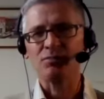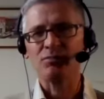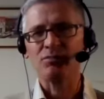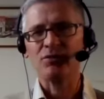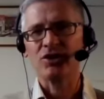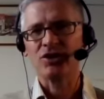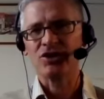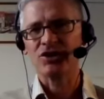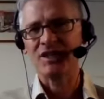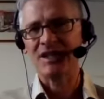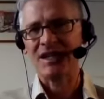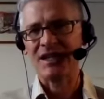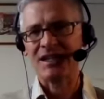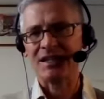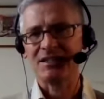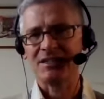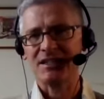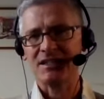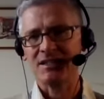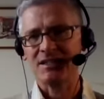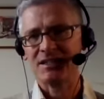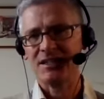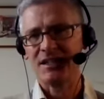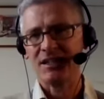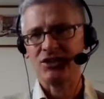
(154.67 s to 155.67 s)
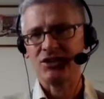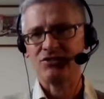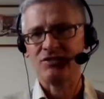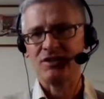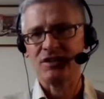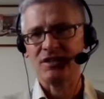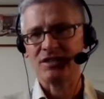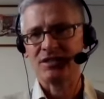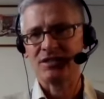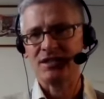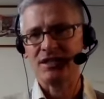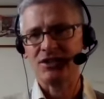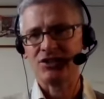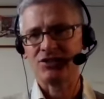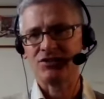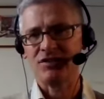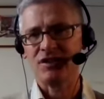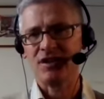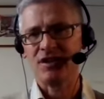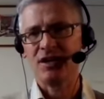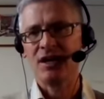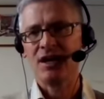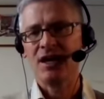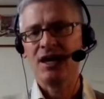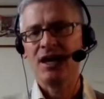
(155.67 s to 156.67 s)
projects, etc.,
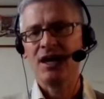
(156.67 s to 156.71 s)
etc.